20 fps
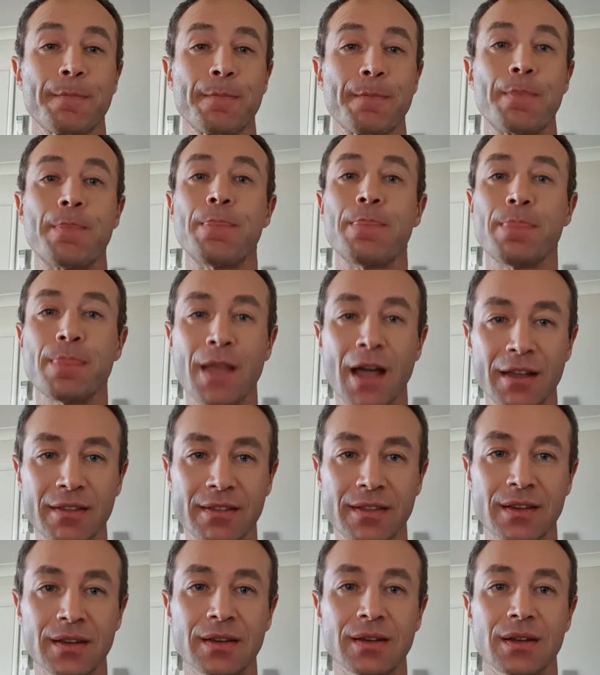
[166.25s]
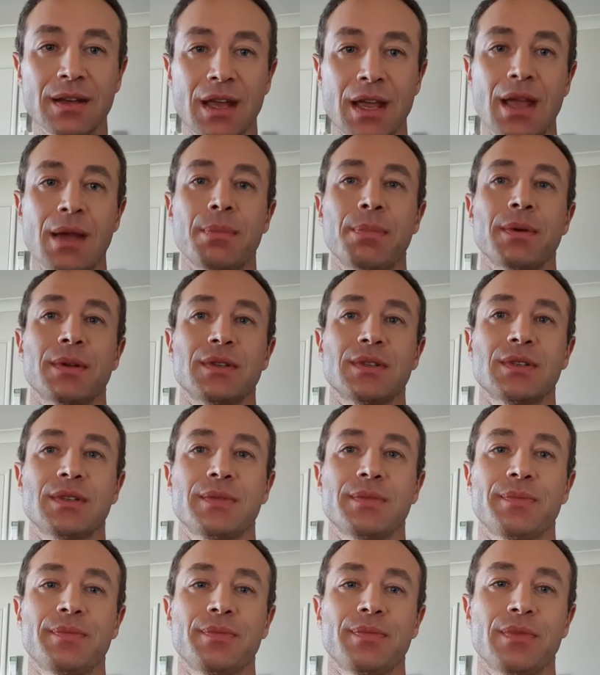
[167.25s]
Nothing happened.
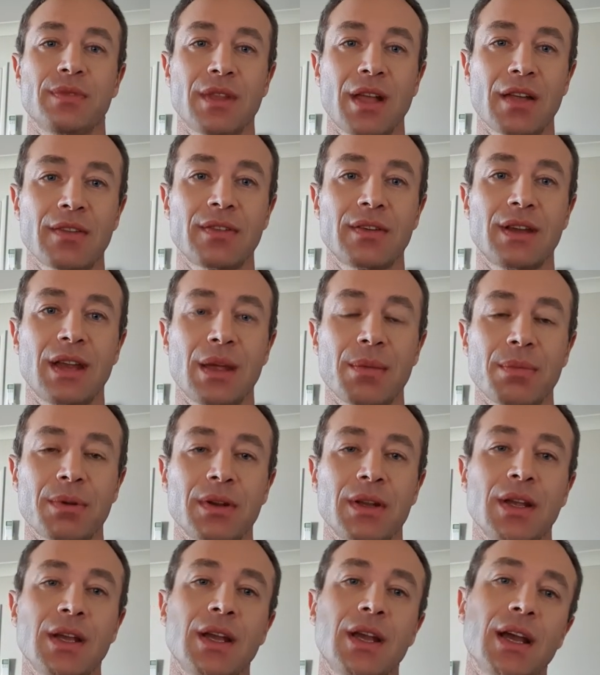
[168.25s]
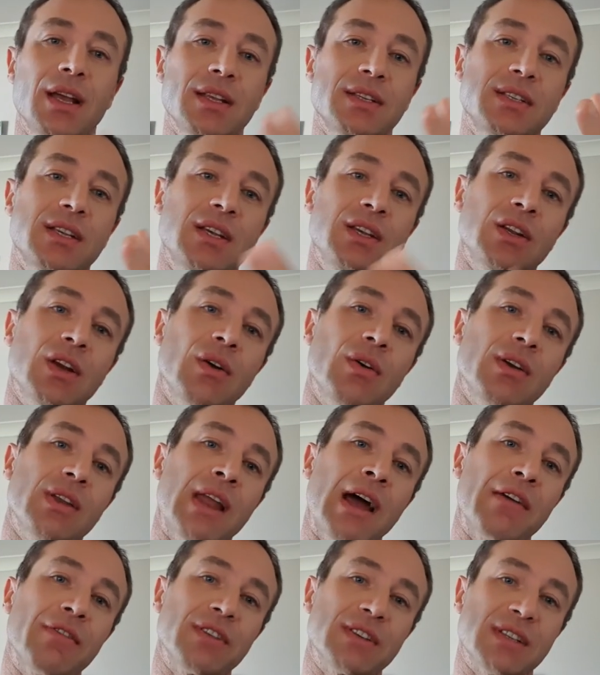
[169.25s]
Nothing happened. And I say, you know,
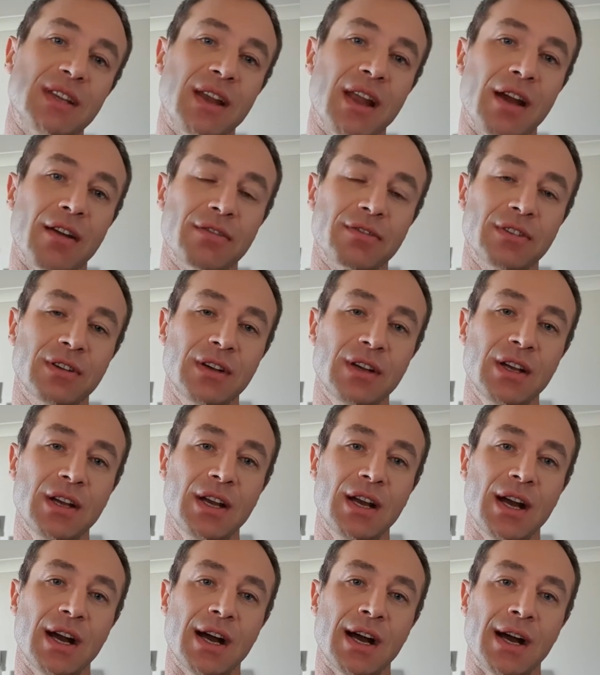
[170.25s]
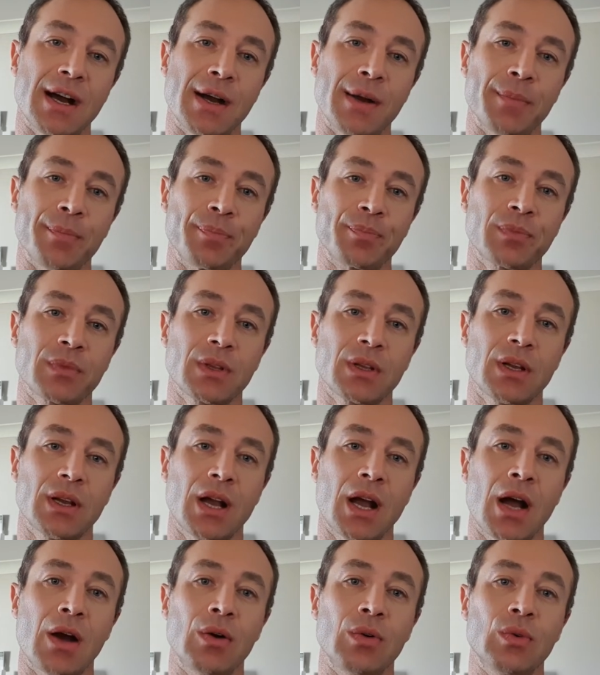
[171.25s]
enough is enough. I
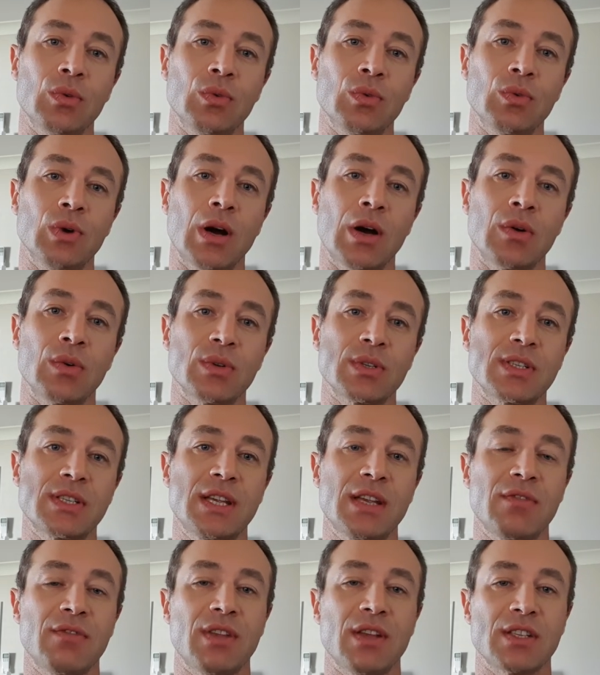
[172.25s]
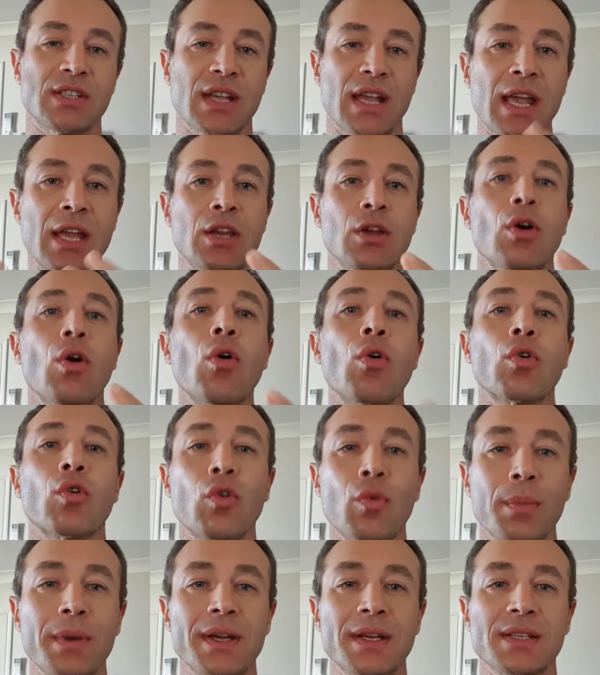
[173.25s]
will see if there's any oral
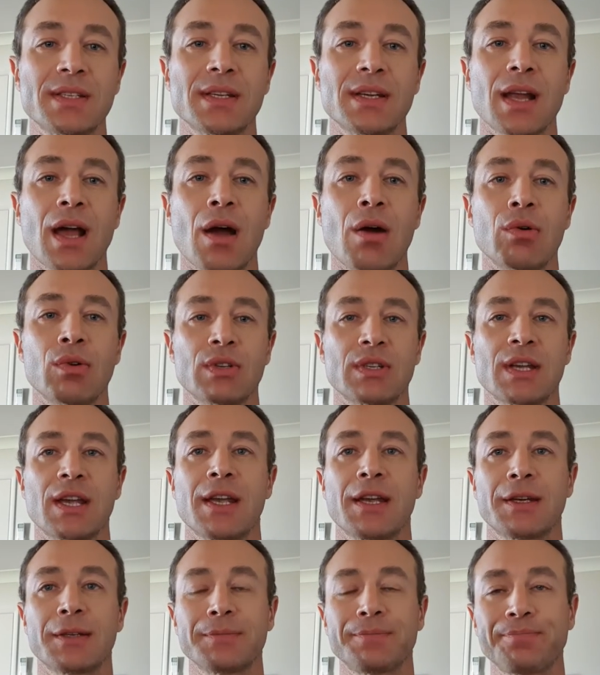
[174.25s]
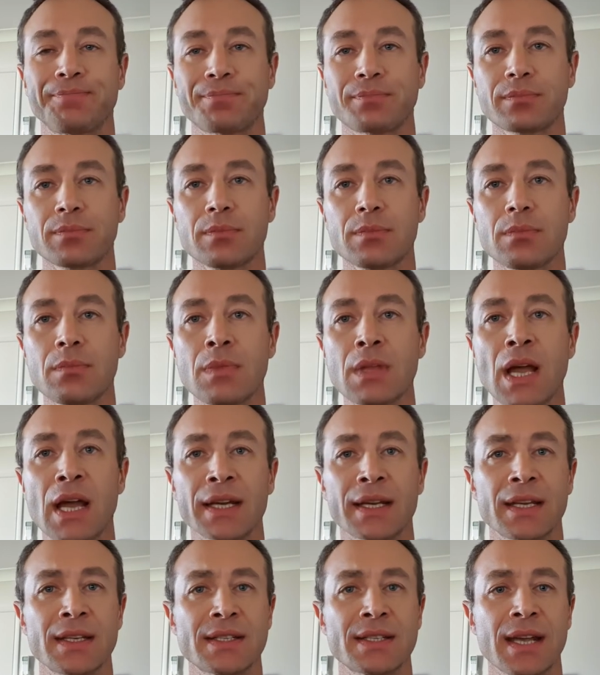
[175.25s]
medicine I
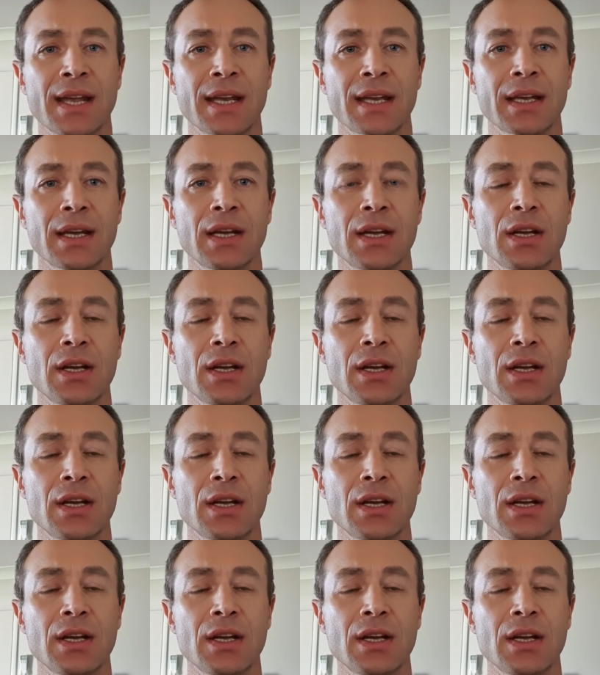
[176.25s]
can take.